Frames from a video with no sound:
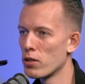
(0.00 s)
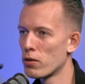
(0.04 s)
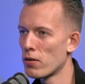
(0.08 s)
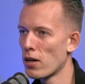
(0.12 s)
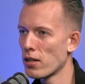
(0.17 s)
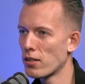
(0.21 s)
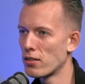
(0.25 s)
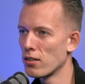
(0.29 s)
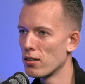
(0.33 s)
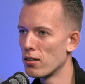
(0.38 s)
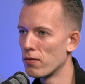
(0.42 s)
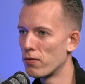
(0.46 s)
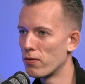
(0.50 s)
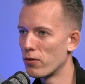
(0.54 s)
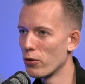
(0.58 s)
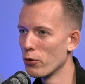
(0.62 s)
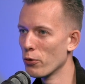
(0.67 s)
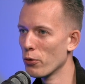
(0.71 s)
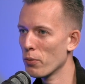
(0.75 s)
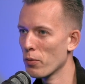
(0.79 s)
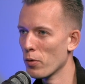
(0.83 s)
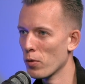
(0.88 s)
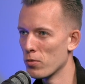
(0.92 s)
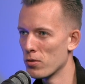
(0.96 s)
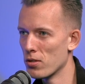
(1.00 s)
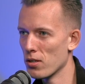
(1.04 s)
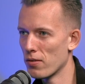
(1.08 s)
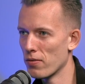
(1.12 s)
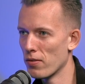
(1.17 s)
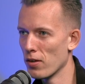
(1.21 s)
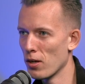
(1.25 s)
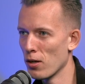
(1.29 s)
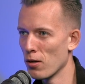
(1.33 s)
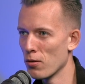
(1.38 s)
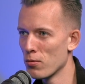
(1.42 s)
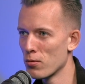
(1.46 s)
directed a few music
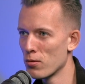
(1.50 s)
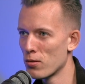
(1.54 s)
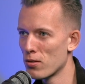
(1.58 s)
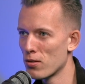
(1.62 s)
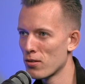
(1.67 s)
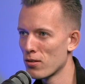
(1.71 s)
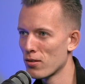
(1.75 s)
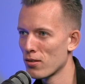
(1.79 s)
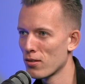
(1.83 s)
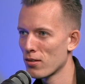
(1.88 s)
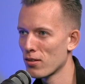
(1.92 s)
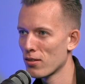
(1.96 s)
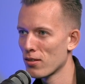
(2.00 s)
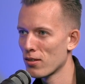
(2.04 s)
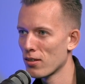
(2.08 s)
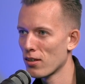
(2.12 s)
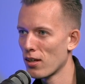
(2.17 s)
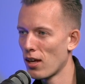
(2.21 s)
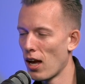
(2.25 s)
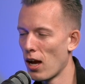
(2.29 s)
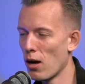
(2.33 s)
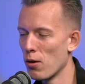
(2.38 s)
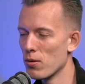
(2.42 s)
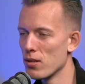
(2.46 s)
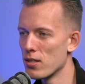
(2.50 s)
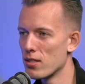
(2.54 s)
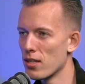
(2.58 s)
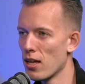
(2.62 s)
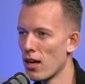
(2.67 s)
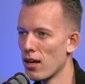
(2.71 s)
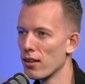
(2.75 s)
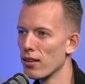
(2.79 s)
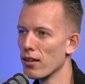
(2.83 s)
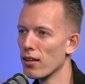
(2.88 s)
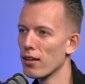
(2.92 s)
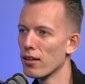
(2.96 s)
videos. How is
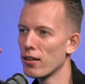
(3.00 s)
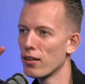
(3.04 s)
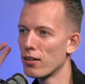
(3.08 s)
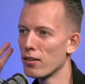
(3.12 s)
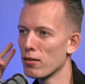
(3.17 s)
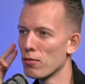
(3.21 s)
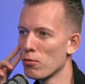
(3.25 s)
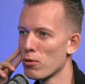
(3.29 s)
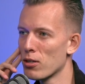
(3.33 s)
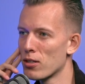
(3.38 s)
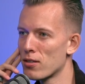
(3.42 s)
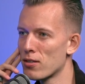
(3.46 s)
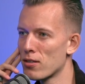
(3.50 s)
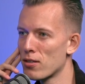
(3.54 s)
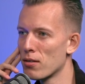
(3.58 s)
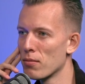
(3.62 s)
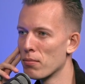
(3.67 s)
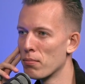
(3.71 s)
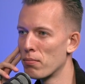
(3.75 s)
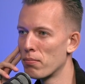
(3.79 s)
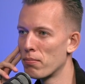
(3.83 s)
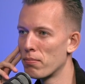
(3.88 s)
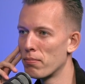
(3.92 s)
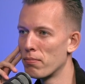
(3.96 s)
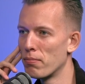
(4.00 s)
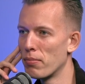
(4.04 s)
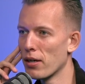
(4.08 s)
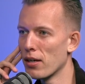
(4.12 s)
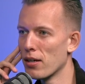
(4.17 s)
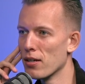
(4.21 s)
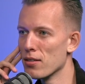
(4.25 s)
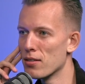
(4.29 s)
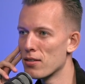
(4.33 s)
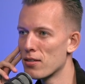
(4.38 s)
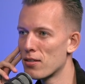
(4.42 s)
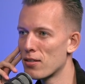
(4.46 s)
that like, and what's the
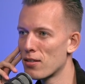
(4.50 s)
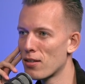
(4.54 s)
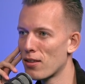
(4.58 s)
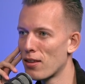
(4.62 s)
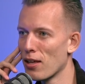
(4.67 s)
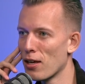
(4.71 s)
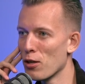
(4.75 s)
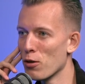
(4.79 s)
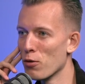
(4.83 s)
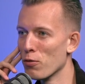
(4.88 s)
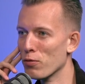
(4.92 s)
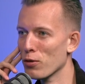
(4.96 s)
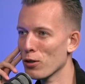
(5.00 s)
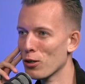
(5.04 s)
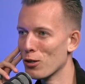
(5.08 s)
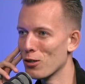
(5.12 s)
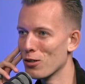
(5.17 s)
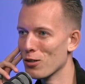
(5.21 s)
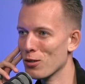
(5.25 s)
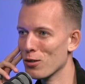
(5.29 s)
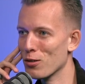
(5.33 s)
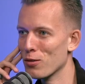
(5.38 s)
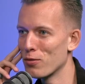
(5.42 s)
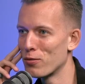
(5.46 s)
biggest thing you've learned